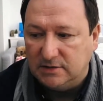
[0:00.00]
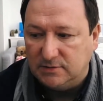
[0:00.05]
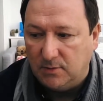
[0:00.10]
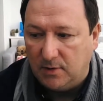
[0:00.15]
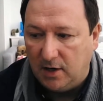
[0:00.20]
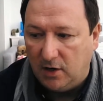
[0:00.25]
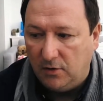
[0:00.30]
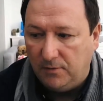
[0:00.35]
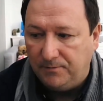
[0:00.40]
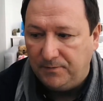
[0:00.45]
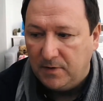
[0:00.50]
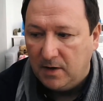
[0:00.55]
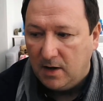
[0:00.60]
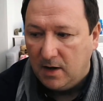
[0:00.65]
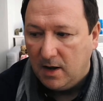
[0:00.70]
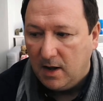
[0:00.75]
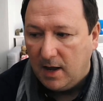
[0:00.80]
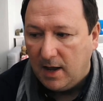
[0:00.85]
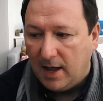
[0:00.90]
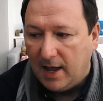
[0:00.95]
as well.
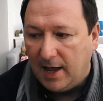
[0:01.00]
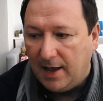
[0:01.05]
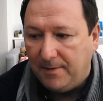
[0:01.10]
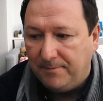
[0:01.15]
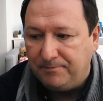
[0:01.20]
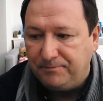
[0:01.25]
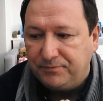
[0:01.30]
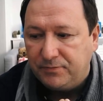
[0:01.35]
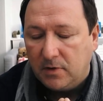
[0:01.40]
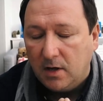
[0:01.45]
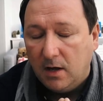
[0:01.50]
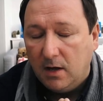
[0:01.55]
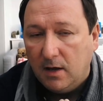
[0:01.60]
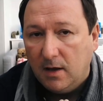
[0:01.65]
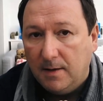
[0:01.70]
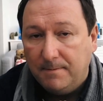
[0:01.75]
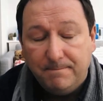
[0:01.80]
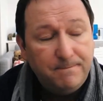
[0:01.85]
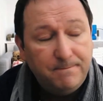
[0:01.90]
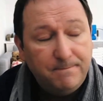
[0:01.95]

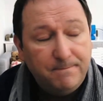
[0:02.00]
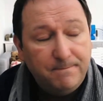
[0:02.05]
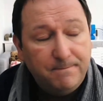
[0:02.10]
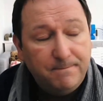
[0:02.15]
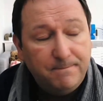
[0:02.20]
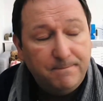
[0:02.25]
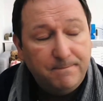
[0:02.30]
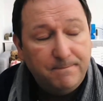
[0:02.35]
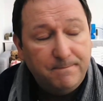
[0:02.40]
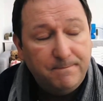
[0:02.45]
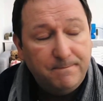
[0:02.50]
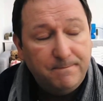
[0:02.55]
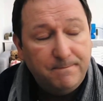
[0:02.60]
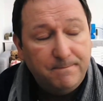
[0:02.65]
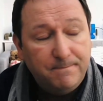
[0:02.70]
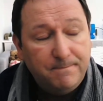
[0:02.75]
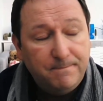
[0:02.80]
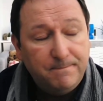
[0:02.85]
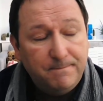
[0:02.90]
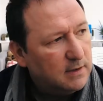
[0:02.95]
But also,
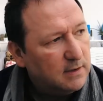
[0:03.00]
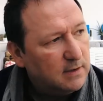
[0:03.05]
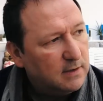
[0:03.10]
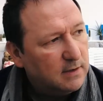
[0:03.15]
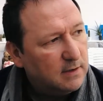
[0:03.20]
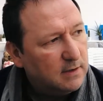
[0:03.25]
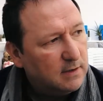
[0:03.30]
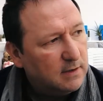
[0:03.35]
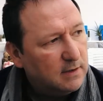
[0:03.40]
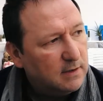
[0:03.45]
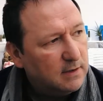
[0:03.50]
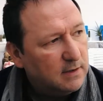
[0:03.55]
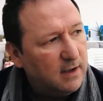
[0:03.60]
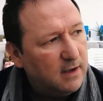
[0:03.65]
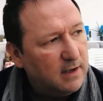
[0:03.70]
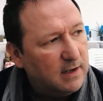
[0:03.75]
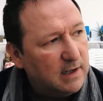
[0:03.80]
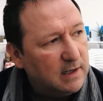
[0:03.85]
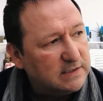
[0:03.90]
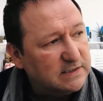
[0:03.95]

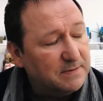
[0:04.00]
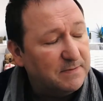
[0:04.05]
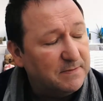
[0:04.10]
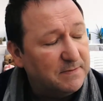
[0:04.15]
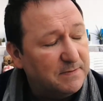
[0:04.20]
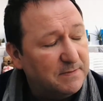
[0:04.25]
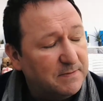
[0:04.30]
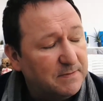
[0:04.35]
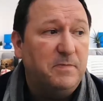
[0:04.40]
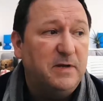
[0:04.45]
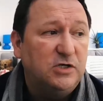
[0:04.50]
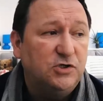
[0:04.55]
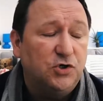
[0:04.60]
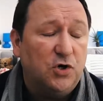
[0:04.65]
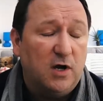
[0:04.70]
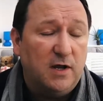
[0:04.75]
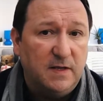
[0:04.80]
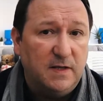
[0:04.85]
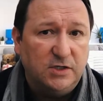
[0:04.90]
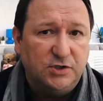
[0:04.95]
something that I'll be
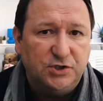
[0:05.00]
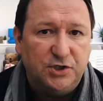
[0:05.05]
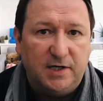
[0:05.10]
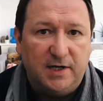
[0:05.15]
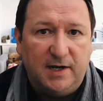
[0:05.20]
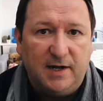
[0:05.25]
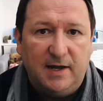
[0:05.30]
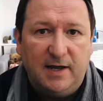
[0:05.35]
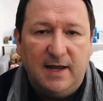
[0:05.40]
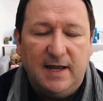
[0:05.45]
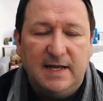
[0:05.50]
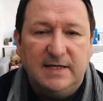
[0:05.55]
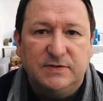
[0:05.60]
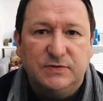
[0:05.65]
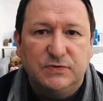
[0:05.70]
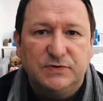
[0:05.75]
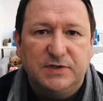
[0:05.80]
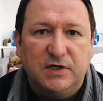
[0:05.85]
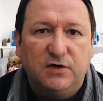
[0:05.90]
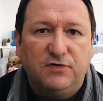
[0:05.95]
trying this year is
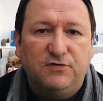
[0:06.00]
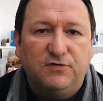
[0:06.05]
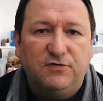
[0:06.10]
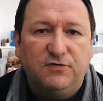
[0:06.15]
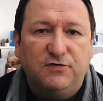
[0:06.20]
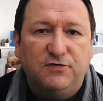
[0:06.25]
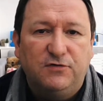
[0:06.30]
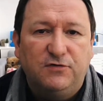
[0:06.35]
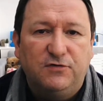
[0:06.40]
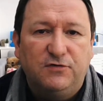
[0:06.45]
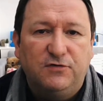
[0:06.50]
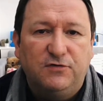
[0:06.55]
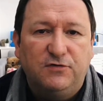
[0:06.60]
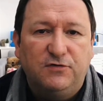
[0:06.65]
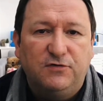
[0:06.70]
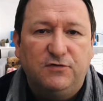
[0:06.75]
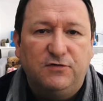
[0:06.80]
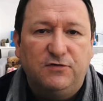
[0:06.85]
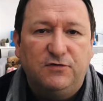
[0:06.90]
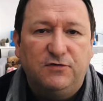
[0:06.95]
also growing
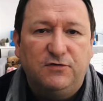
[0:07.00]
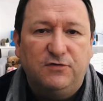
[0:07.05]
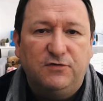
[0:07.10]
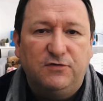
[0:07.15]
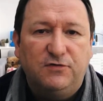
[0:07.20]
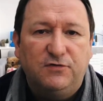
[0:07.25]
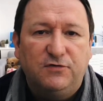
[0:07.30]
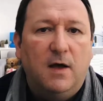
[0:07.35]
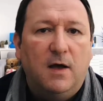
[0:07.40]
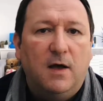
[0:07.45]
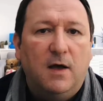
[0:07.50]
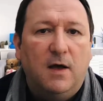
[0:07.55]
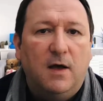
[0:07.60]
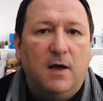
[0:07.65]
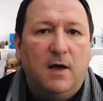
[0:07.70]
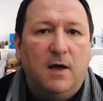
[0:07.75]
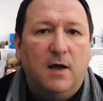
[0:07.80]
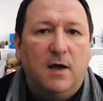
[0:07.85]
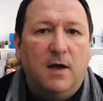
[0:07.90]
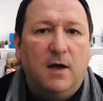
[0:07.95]

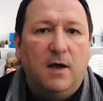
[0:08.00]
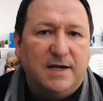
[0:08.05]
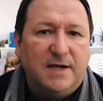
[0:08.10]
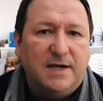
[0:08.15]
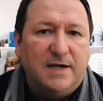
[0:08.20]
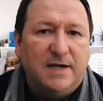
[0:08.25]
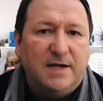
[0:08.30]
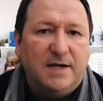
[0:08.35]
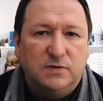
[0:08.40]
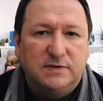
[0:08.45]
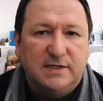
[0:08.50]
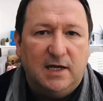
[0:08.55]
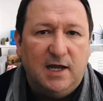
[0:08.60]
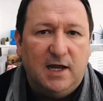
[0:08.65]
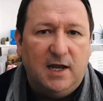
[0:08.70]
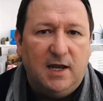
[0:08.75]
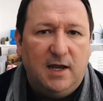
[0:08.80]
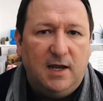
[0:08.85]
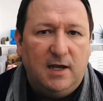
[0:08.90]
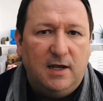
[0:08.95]
edibles
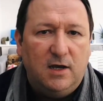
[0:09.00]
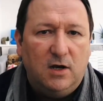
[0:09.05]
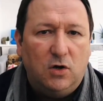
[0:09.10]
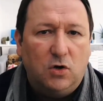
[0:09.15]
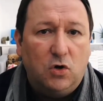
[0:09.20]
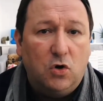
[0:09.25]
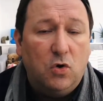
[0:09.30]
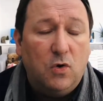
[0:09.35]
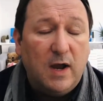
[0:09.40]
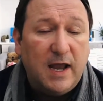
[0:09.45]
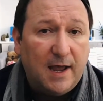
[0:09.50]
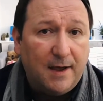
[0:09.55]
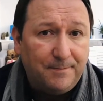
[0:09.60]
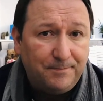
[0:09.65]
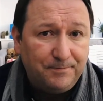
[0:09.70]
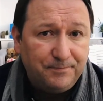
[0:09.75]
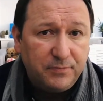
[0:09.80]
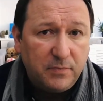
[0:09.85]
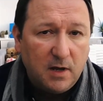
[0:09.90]
in Koya.